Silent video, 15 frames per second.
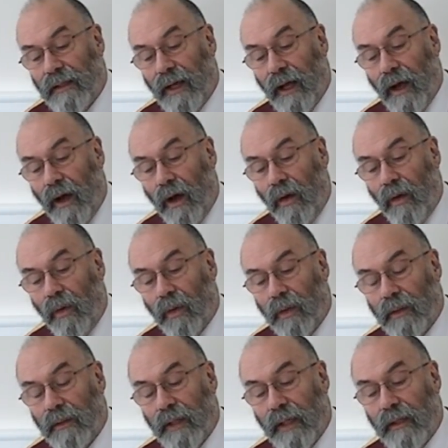a hole
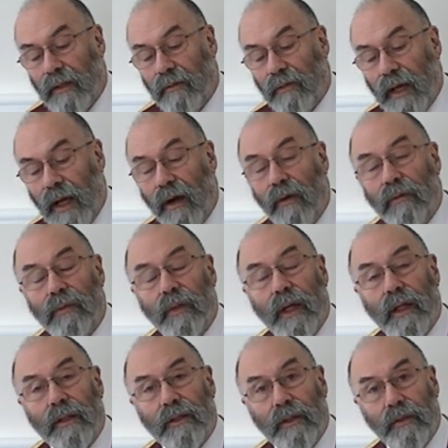in the valve
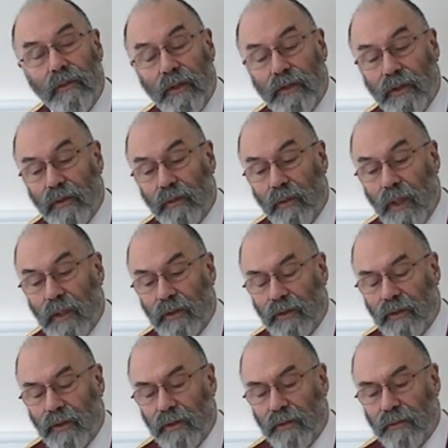like the original ones
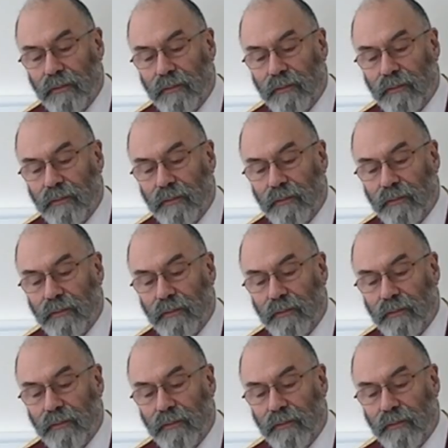do.